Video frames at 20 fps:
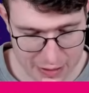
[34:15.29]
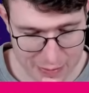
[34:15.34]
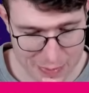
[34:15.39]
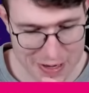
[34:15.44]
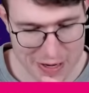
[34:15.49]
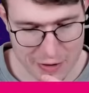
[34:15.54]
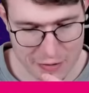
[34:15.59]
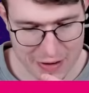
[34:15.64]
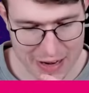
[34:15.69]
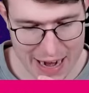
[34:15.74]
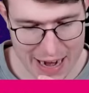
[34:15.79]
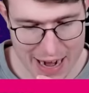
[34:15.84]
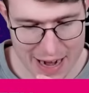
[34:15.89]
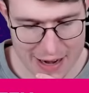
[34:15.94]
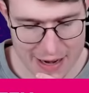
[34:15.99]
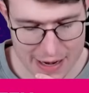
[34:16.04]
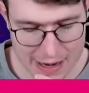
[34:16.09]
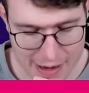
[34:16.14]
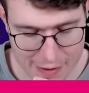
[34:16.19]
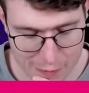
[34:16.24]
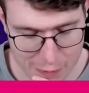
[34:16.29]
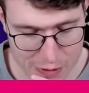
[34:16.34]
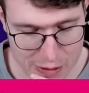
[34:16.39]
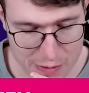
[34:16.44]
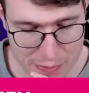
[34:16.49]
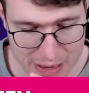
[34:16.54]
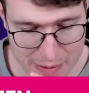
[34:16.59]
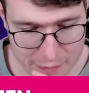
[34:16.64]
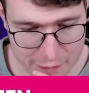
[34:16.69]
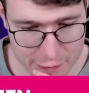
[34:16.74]
I mean, you can. I want to
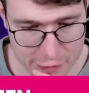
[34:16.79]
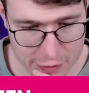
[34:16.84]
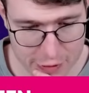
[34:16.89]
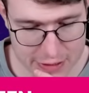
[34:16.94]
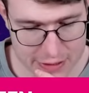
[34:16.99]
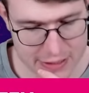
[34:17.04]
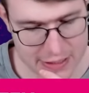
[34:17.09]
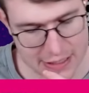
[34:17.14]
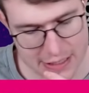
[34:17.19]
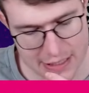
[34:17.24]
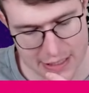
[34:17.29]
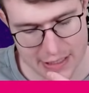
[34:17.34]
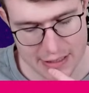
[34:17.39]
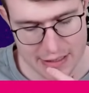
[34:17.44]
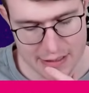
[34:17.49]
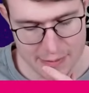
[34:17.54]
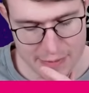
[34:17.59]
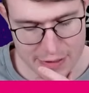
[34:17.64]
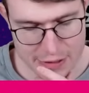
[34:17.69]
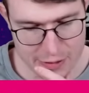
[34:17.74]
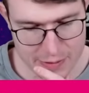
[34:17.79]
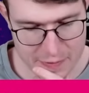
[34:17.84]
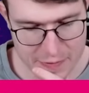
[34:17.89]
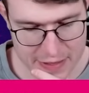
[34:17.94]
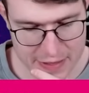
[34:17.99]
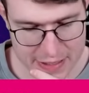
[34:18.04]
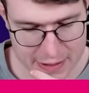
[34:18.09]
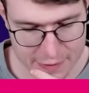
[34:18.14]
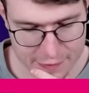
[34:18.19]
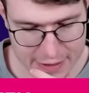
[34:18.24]
pump first. But to be fair,
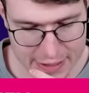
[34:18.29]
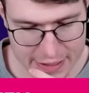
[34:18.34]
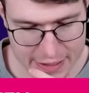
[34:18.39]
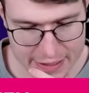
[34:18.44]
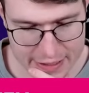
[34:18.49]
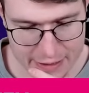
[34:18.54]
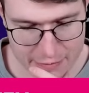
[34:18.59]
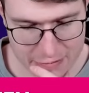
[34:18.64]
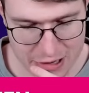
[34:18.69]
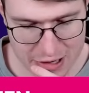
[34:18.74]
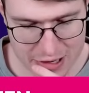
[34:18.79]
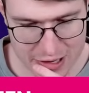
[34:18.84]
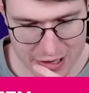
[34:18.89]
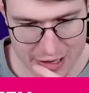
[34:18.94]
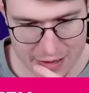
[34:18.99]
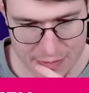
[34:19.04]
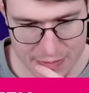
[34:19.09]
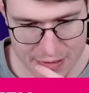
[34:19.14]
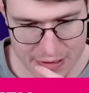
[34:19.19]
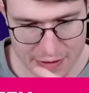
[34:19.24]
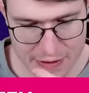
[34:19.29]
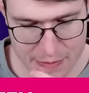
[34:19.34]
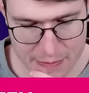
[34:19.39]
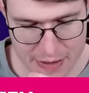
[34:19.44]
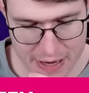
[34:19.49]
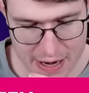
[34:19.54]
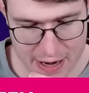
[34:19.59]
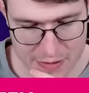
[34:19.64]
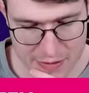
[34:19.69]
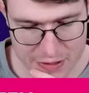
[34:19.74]
it's fine. Like, we're going to
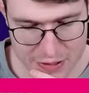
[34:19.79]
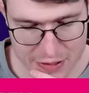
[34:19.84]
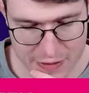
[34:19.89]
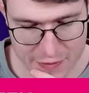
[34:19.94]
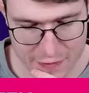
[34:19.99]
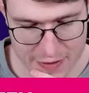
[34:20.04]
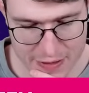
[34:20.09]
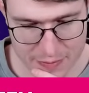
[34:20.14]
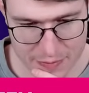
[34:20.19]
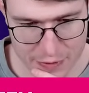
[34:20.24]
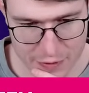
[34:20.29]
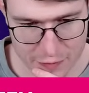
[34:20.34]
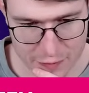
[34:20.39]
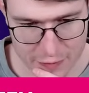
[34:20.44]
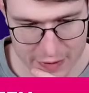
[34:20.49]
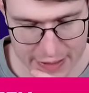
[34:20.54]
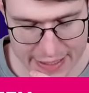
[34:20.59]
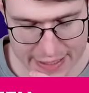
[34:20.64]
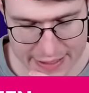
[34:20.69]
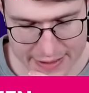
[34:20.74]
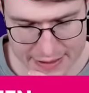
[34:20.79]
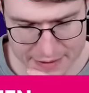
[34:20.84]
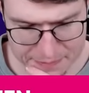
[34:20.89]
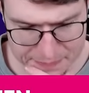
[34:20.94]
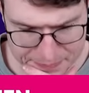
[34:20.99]
be able to defend both lanes.